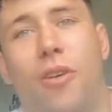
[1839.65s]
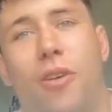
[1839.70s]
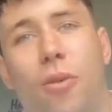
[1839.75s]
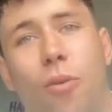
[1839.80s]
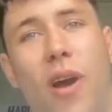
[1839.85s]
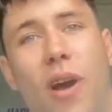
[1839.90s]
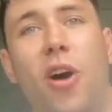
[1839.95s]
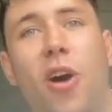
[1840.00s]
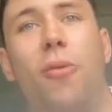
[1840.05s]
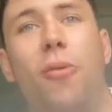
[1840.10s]

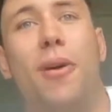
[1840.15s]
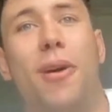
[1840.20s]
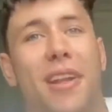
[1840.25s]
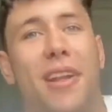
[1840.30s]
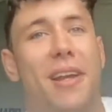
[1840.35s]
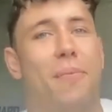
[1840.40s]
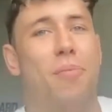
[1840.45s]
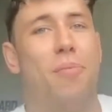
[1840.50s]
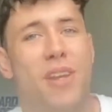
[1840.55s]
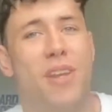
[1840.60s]
well, but
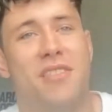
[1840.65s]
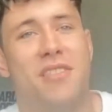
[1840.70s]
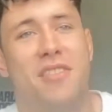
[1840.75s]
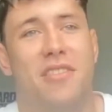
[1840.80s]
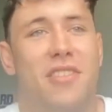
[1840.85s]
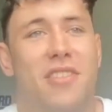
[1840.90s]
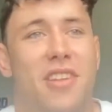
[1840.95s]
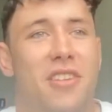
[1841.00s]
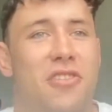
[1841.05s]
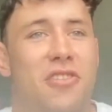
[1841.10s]
like
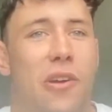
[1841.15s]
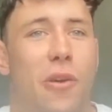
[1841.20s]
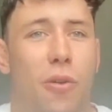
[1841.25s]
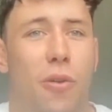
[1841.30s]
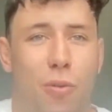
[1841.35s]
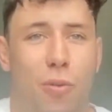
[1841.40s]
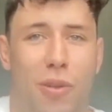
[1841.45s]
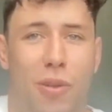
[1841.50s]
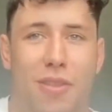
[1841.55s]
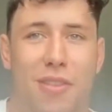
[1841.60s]
pre-season this year, I
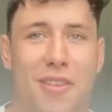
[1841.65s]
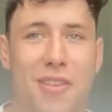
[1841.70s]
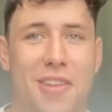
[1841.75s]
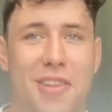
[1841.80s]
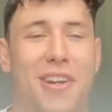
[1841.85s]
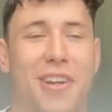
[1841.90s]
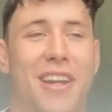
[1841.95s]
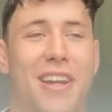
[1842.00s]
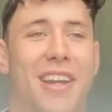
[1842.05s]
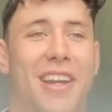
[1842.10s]
was with
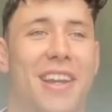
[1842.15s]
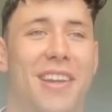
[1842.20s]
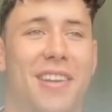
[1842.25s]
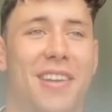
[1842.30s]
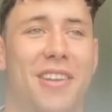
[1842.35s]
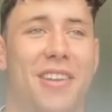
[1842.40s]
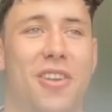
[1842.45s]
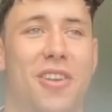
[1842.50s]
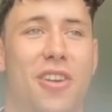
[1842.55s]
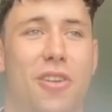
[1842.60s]
young
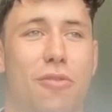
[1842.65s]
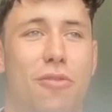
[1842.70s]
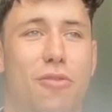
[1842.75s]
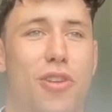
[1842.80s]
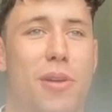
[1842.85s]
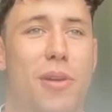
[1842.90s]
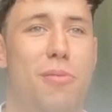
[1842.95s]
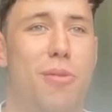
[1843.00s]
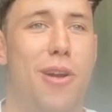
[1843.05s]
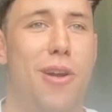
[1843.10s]

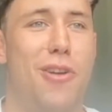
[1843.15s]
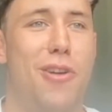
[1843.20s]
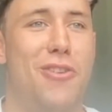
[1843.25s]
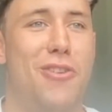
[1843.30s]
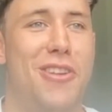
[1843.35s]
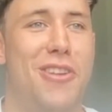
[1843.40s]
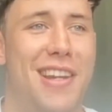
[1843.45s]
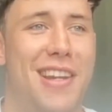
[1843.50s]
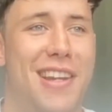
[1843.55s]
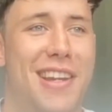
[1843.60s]
Rudy
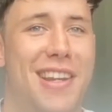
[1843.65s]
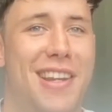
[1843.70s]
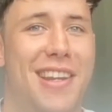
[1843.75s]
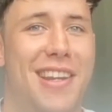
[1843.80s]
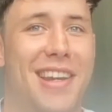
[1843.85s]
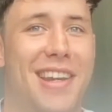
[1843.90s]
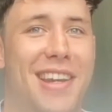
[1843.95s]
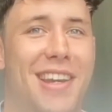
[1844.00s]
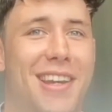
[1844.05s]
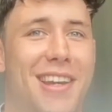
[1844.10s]
Brown, and
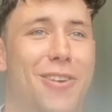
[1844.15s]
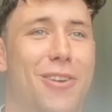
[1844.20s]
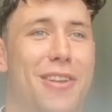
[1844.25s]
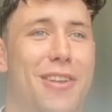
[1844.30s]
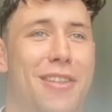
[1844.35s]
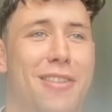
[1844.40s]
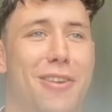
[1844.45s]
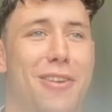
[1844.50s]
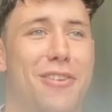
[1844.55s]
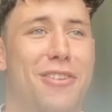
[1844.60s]
on
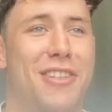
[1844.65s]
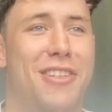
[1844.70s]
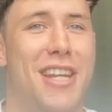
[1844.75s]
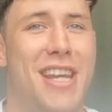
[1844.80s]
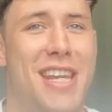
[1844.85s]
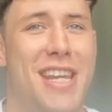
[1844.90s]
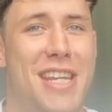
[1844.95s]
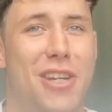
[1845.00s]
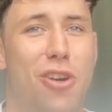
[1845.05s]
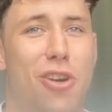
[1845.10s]
the
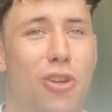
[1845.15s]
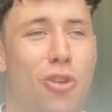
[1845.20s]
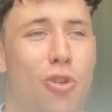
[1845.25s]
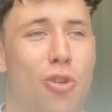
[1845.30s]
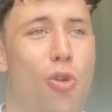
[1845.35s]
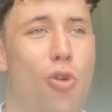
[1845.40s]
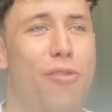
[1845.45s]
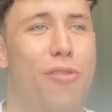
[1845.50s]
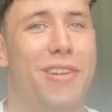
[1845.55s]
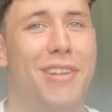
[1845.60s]
Thursday he got
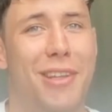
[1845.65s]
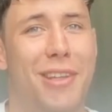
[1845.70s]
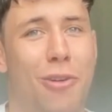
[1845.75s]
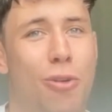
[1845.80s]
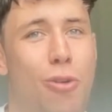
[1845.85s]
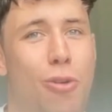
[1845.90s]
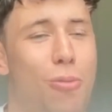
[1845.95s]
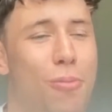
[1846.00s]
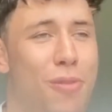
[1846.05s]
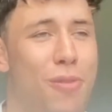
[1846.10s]
COVID, and the
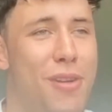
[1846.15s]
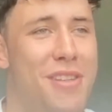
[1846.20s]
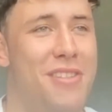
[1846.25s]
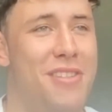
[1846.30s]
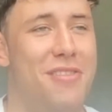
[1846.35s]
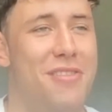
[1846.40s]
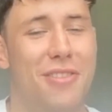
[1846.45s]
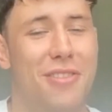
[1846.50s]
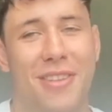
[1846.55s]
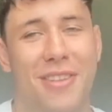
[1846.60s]
whole
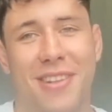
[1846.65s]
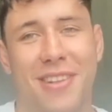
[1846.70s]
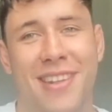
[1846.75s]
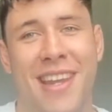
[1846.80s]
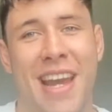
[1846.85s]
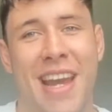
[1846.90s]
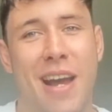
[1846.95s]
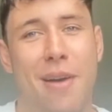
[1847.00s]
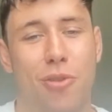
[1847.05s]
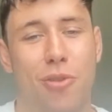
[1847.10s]
pre-season
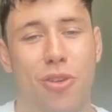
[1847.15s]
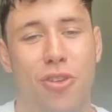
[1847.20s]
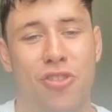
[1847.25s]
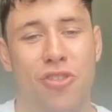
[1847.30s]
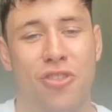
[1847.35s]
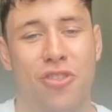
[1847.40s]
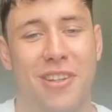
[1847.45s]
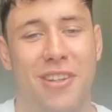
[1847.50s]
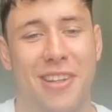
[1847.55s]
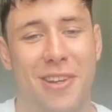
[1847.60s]
camp got
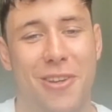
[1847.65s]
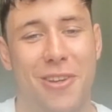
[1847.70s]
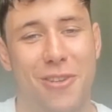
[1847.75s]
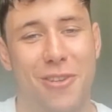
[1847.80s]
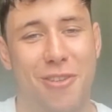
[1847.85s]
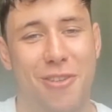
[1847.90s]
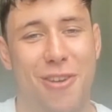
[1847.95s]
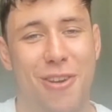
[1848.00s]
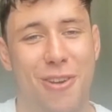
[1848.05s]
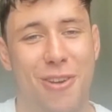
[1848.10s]
shut
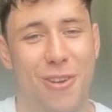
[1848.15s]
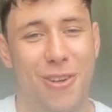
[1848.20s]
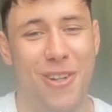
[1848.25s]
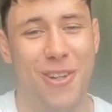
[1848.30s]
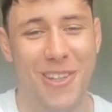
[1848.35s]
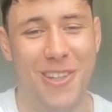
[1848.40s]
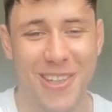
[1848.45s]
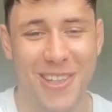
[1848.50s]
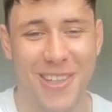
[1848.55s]
down. So